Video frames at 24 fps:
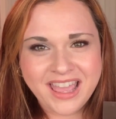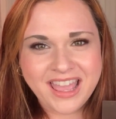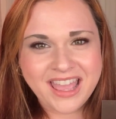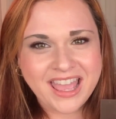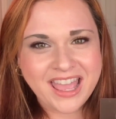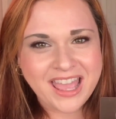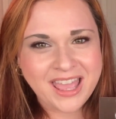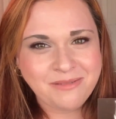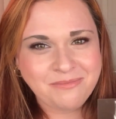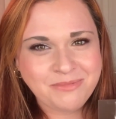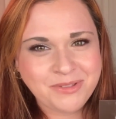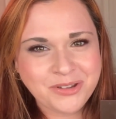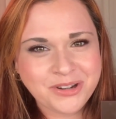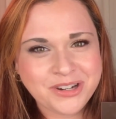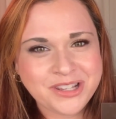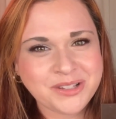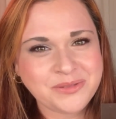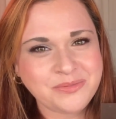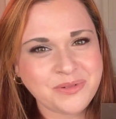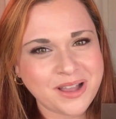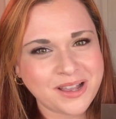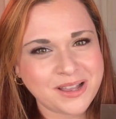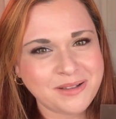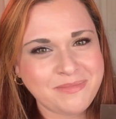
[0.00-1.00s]
Hey
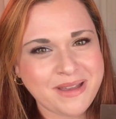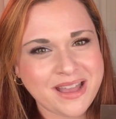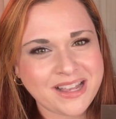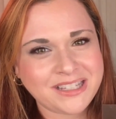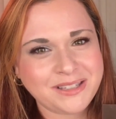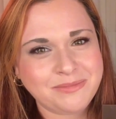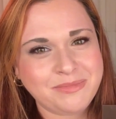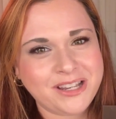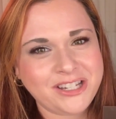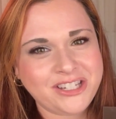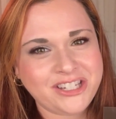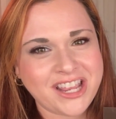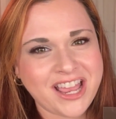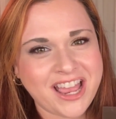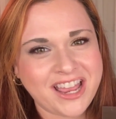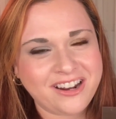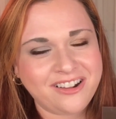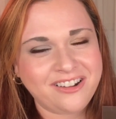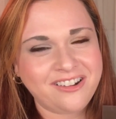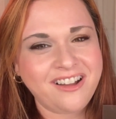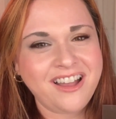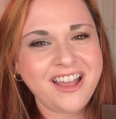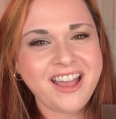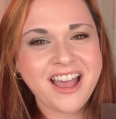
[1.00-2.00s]
beauties, welcome back to my
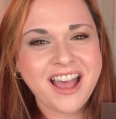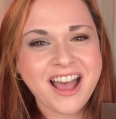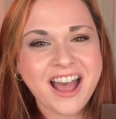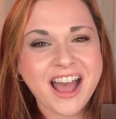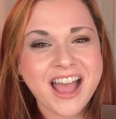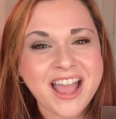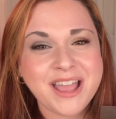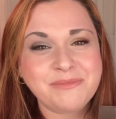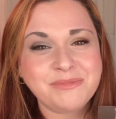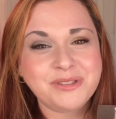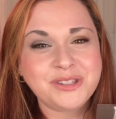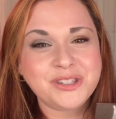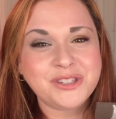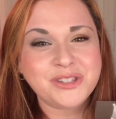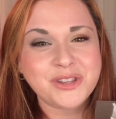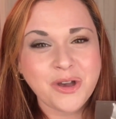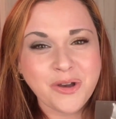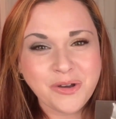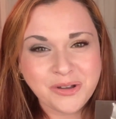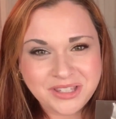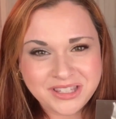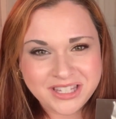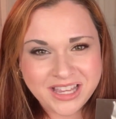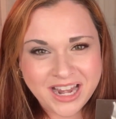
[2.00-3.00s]
channel. I am
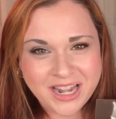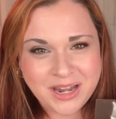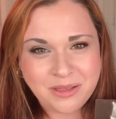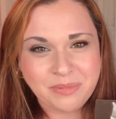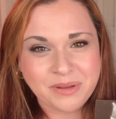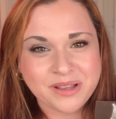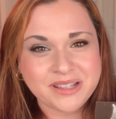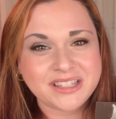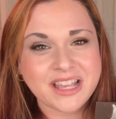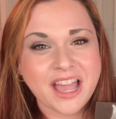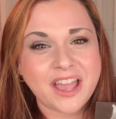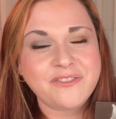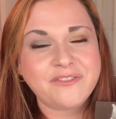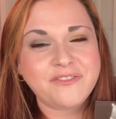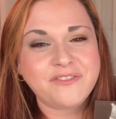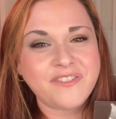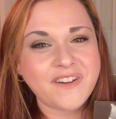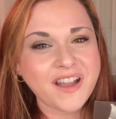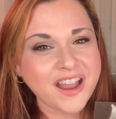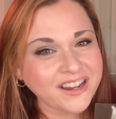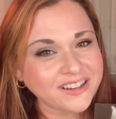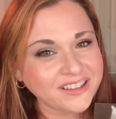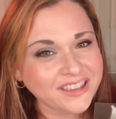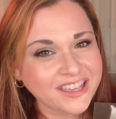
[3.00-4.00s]
so excited because I
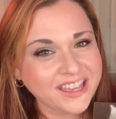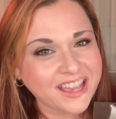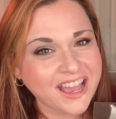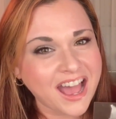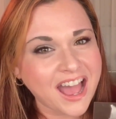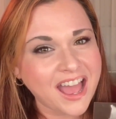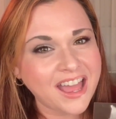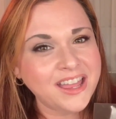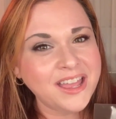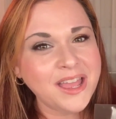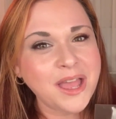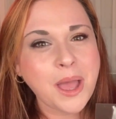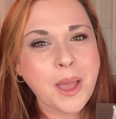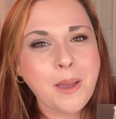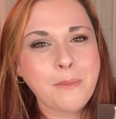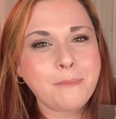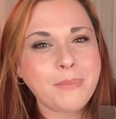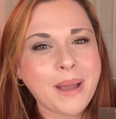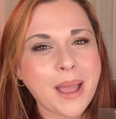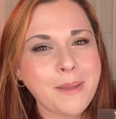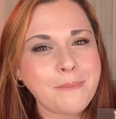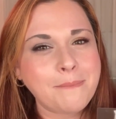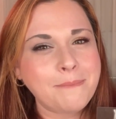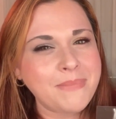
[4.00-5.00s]
finally got
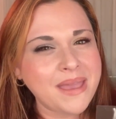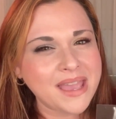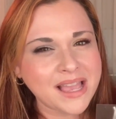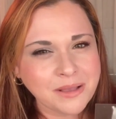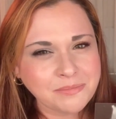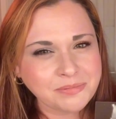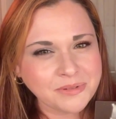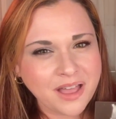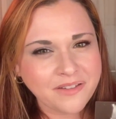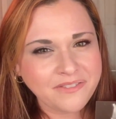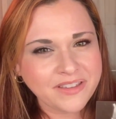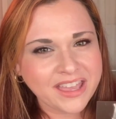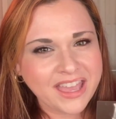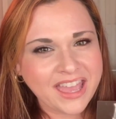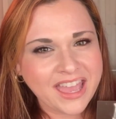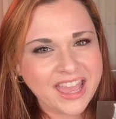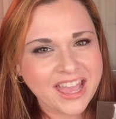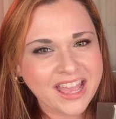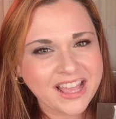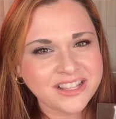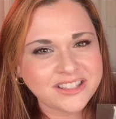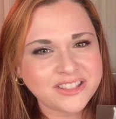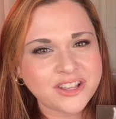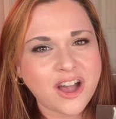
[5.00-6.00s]
my makeup loving
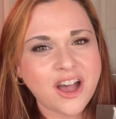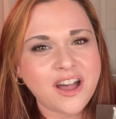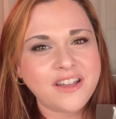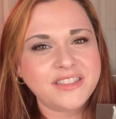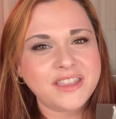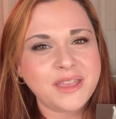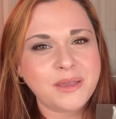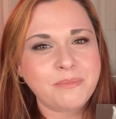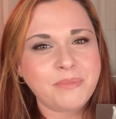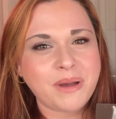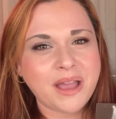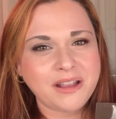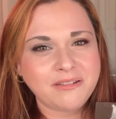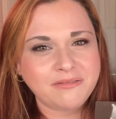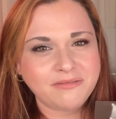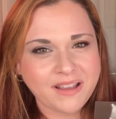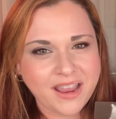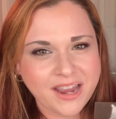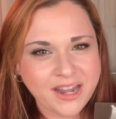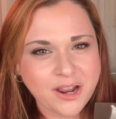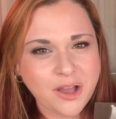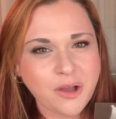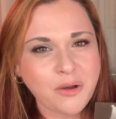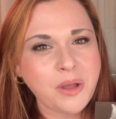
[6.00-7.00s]
hands on the
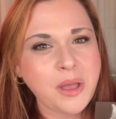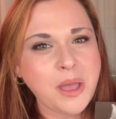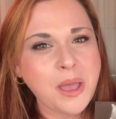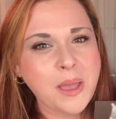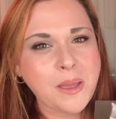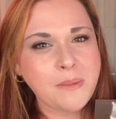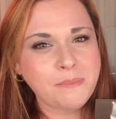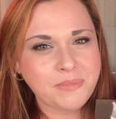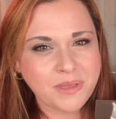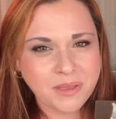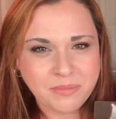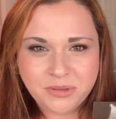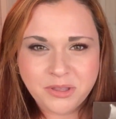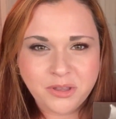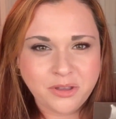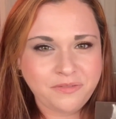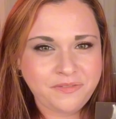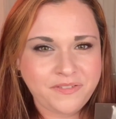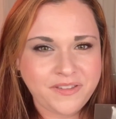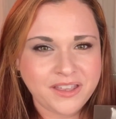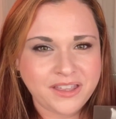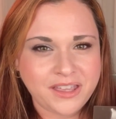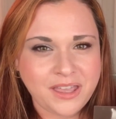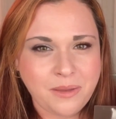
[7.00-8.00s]
Byredo
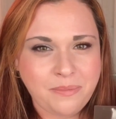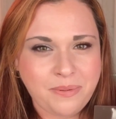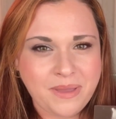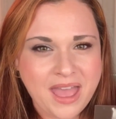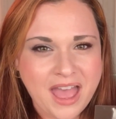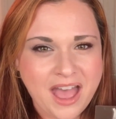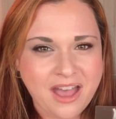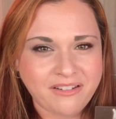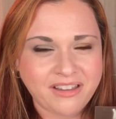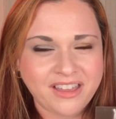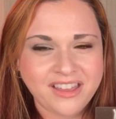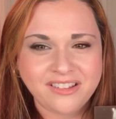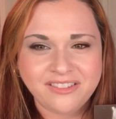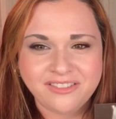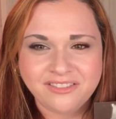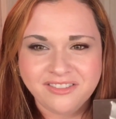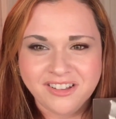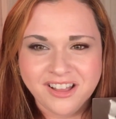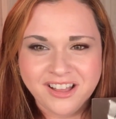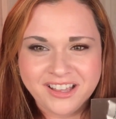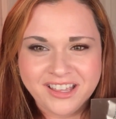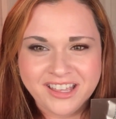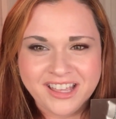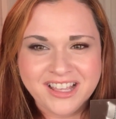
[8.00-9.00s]
Bibliophilia palette.
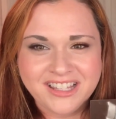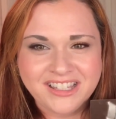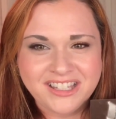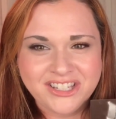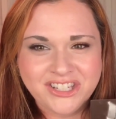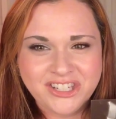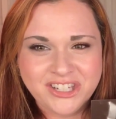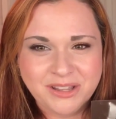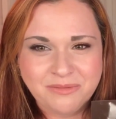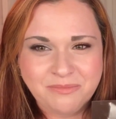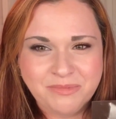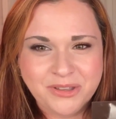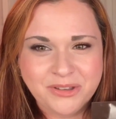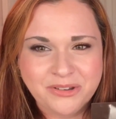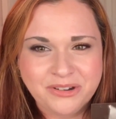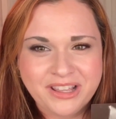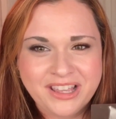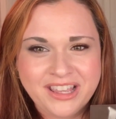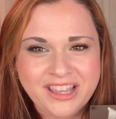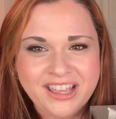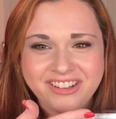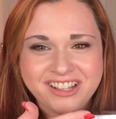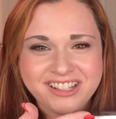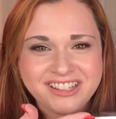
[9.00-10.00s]
Look, isn't she a
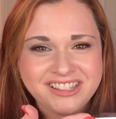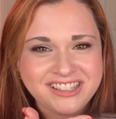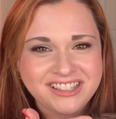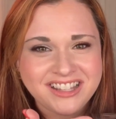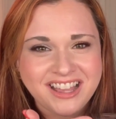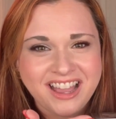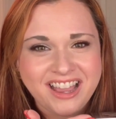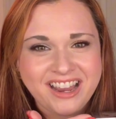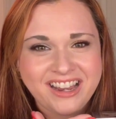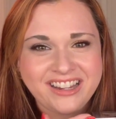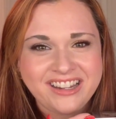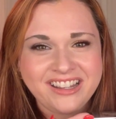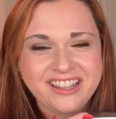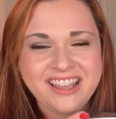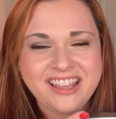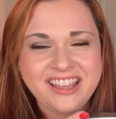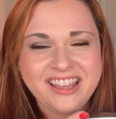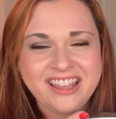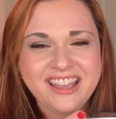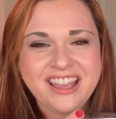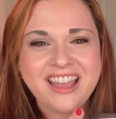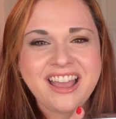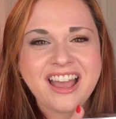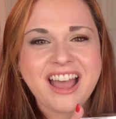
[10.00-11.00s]
beauty? Look inside.
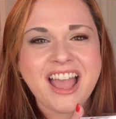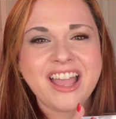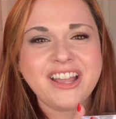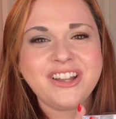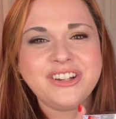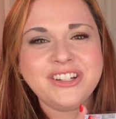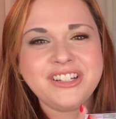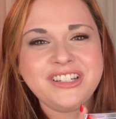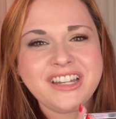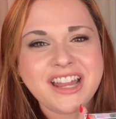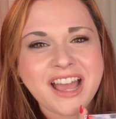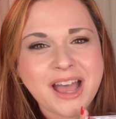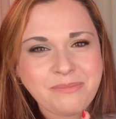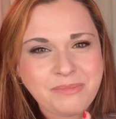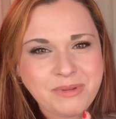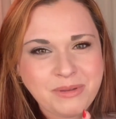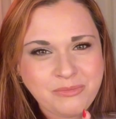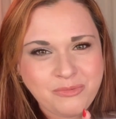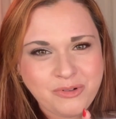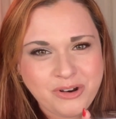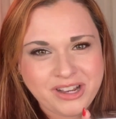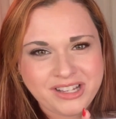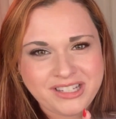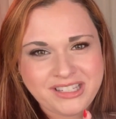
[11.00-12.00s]
I could not be
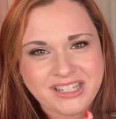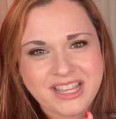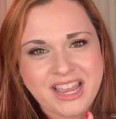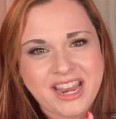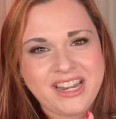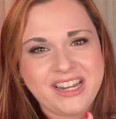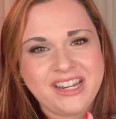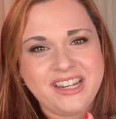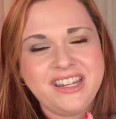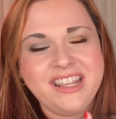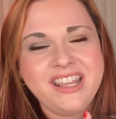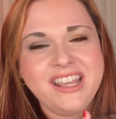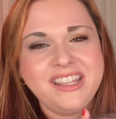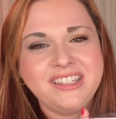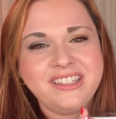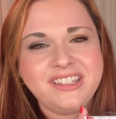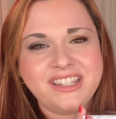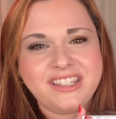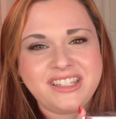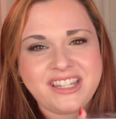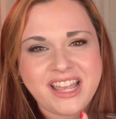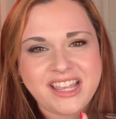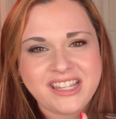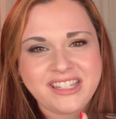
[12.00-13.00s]
more excited to
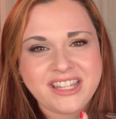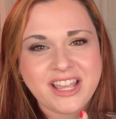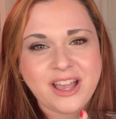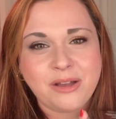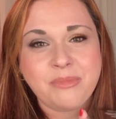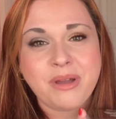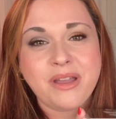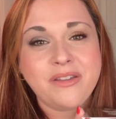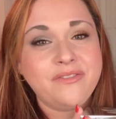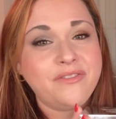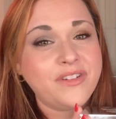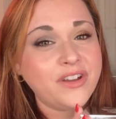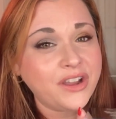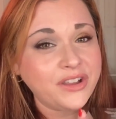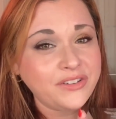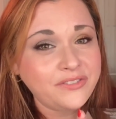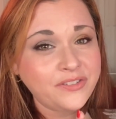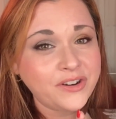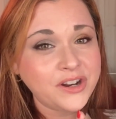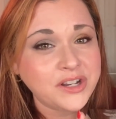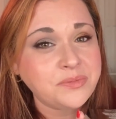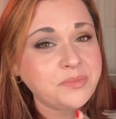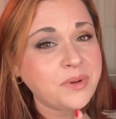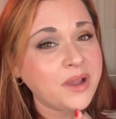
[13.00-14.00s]
test out my very
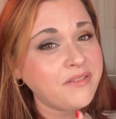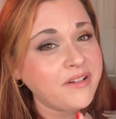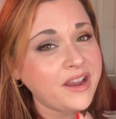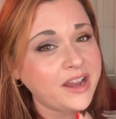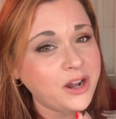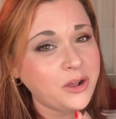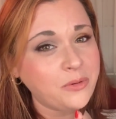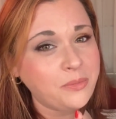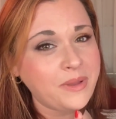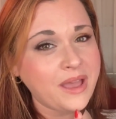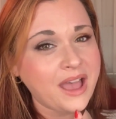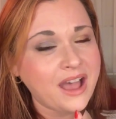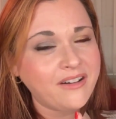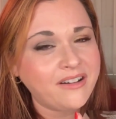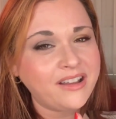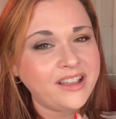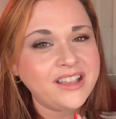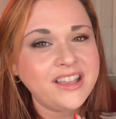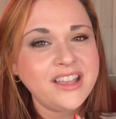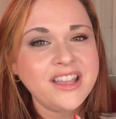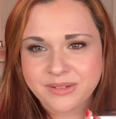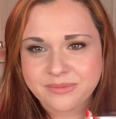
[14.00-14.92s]
first Byredo palette.